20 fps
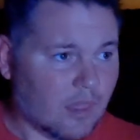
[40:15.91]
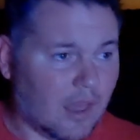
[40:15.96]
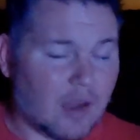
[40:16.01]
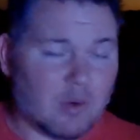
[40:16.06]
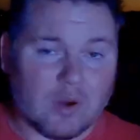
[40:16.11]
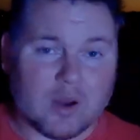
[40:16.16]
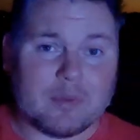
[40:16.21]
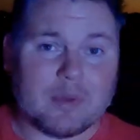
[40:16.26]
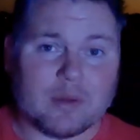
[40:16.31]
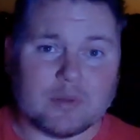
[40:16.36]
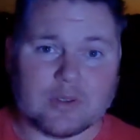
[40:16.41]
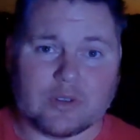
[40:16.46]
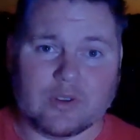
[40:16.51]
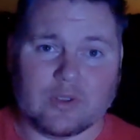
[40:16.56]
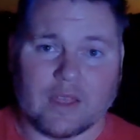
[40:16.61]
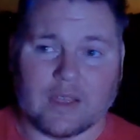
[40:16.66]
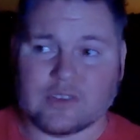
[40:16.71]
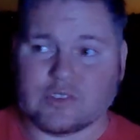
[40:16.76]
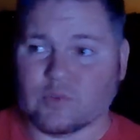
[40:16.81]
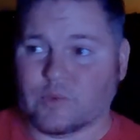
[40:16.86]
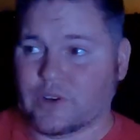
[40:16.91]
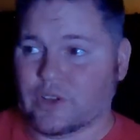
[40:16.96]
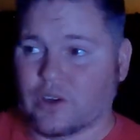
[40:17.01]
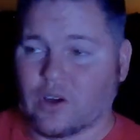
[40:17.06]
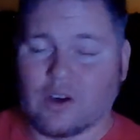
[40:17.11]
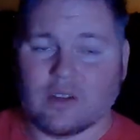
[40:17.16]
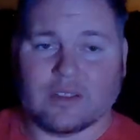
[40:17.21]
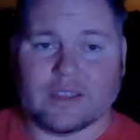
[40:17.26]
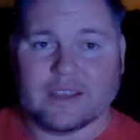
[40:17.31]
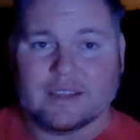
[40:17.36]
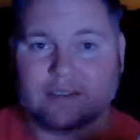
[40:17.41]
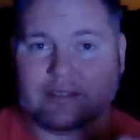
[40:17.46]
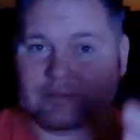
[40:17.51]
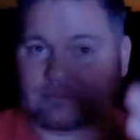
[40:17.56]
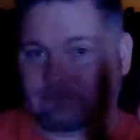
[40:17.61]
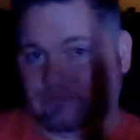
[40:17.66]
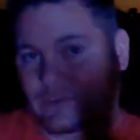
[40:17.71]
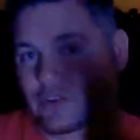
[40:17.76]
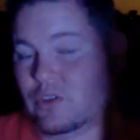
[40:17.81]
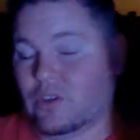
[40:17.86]
I want to be able to do that. So when you call
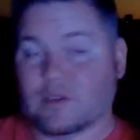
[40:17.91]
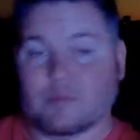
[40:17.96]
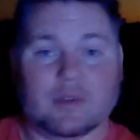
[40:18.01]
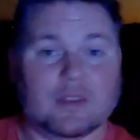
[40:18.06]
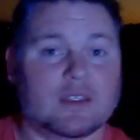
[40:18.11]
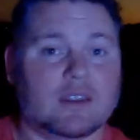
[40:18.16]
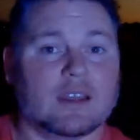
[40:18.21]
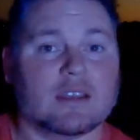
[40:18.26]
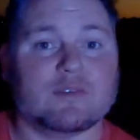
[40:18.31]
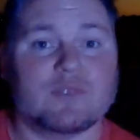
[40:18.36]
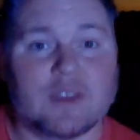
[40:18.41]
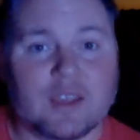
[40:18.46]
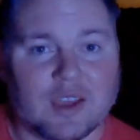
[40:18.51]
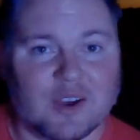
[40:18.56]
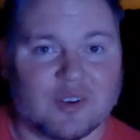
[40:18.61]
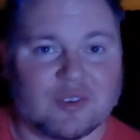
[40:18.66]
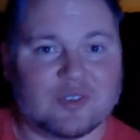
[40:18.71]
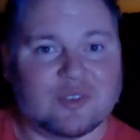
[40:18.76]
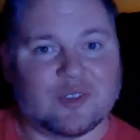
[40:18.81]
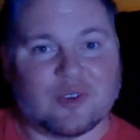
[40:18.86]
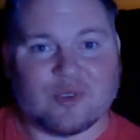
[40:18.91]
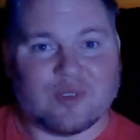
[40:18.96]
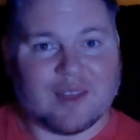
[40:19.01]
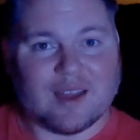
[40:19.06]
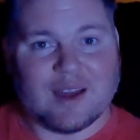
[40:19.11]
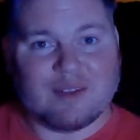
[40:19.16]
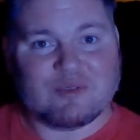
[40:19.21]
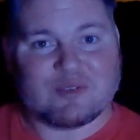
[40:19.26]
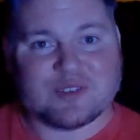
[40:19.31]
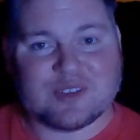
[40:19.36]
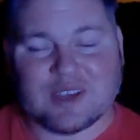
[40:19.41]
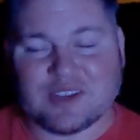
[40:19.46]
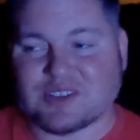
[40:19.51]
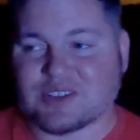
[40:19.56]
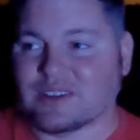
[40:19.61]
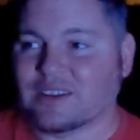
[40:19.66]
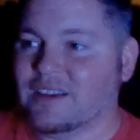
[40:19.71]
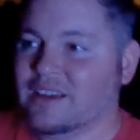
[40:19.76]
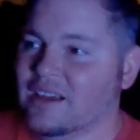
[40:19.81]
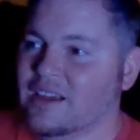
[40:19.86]
in, you could be in the next video or the
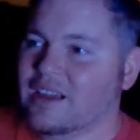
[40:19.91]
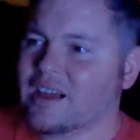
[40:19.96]
conversation.